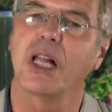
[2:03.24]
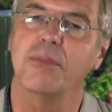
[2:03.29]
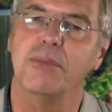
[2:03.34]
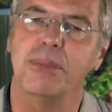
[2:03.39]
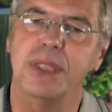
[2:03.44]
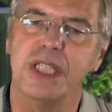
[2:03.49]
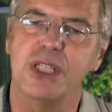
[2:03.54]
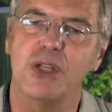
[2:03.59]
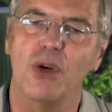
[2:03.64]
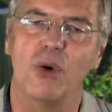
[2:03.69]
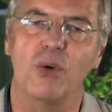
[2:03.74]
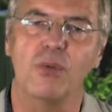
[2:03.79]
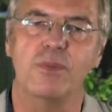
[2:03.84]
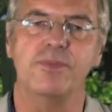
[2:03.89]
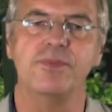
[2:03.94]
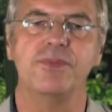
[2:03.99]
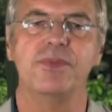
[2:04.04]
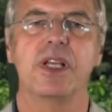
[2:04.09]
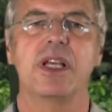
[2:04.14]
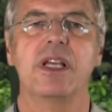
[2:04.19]
albedo,
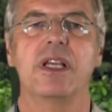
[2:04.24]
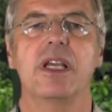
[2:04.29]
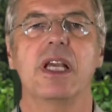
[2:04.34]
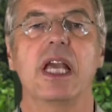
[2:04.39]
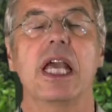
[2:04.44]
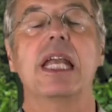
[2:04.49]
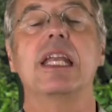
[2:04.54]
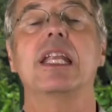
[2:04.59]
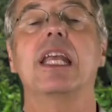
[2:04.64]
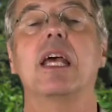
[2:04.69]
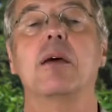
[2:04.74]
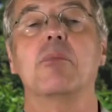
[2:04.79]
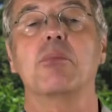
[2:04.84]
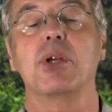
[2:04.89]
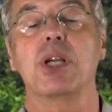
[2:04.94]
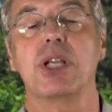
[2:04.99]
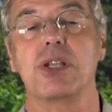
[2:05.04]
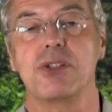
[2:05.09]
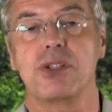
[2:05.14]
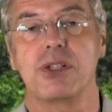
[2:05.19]
and air
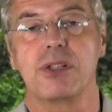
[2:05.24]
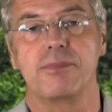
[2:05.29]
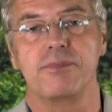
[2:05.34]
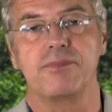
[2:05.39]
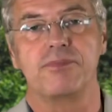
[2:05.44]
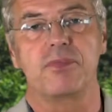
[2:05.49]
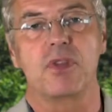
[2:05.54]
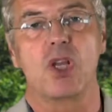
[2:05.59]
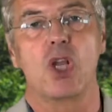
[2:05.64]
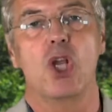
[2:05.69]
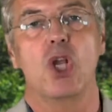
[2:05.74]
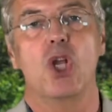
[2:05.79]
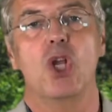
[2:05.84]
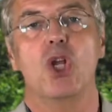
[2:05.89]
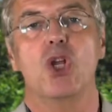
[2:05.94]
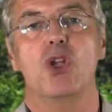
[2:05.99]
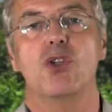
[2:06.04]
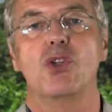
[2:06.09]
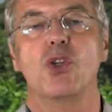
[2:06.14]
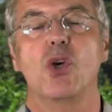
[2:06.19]
pressure.
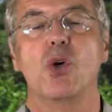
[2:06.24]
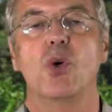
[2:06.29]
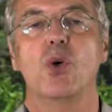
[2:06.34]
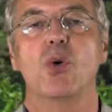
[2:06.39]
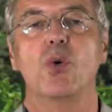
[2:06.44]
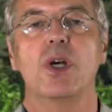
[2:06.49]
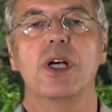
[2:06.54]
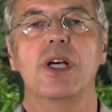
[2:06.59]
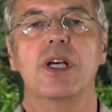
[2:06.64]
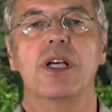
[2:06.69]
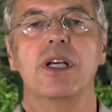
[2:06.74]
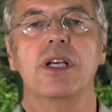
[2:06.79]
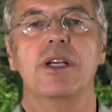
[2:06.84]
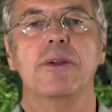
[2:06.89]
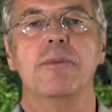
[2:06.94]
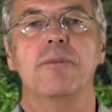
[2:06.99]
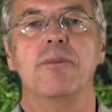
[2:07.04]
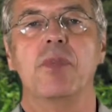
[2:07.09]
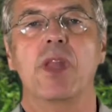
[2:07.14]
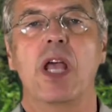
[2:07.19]
So
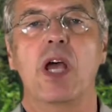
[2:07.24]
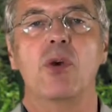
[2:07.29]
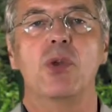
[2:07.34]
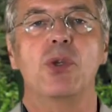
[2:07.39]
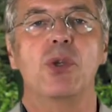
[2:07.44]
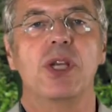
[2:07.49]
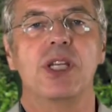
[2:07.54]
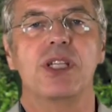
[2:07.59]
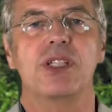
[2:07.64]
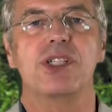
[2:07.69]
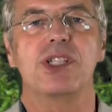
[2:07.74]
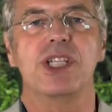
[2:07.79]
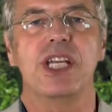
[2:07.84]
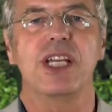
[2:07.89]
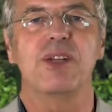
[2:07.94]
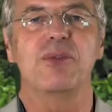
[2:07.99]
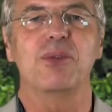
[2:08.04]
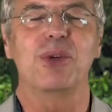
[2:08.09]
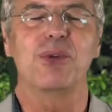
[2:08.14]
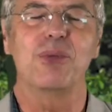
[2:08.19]
now you
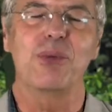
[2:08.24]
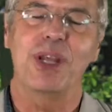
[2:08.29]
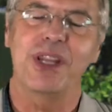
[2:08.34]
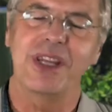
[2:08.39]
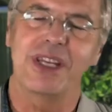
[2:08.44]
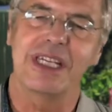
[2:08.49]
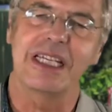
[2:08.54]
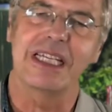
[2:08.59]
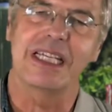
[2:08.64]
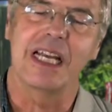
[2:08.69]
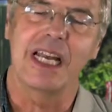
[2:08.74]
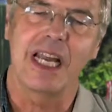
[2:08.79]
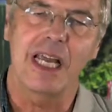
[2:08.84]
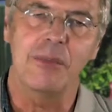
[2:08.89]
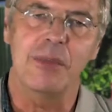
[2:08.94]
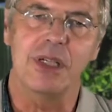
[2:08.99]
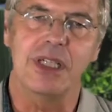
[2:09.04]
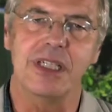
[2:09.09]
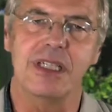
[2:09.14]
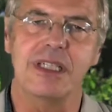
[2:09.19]
understand what weather and
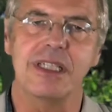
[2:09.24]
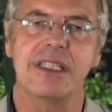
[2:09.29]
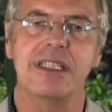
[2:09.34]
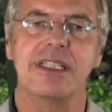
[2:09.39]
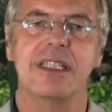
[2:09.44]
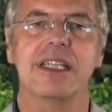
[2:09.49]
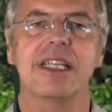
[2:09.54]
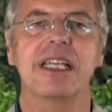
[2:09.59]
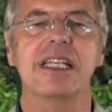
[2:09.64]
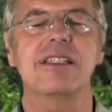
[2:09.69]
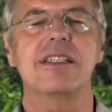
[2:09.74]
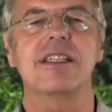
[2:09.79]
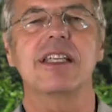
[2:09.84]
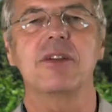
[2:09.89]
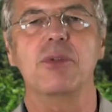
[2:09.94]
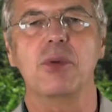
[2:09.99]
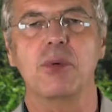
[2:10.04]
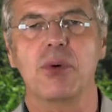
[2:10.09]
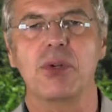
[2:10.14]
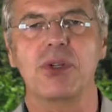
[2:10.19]
climate is. The next
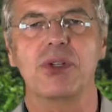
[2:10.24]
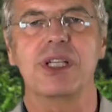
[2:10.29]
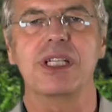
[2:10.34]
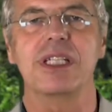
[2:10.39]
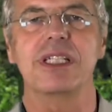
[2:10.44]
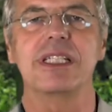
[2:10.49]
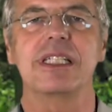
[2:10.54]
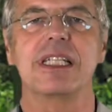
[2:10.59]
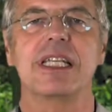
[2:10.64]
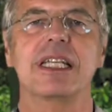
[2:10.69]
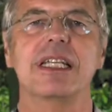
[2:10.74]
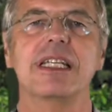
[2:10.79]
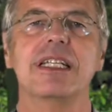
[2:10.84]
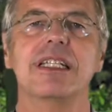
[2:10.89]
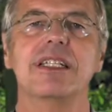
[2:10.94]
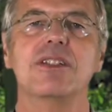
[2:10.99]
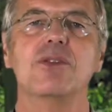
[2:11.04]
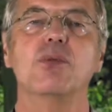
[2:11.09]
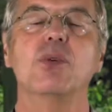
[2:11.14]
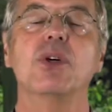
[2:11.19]
thing we want to understand
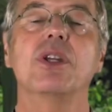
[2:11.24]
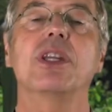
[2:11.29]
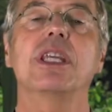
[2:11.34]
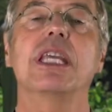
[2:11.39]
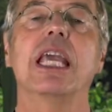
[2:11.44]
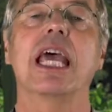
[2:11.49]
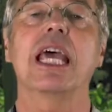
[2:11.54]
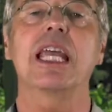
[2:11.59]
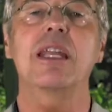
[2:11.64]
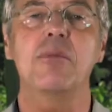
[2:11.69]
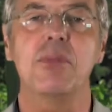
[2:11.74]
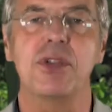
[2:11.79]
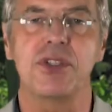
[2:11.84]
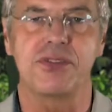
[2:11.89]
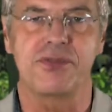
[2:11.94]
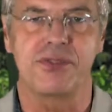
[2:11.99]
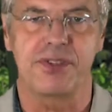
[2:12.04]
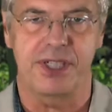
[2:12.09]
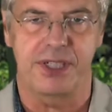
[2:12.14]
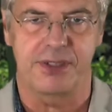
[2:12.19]
is what the
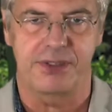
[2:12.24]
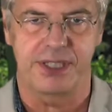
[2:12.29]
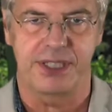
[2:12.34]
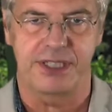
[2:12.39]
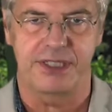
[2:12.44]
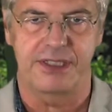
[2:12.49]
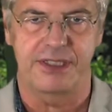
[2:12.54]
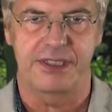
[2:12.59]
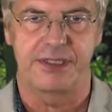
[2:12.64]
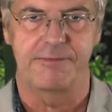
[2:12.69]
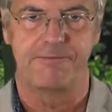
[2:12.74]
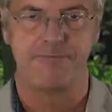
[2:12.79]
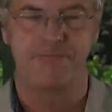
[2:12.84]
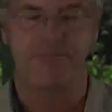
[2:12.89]
atmosphere is.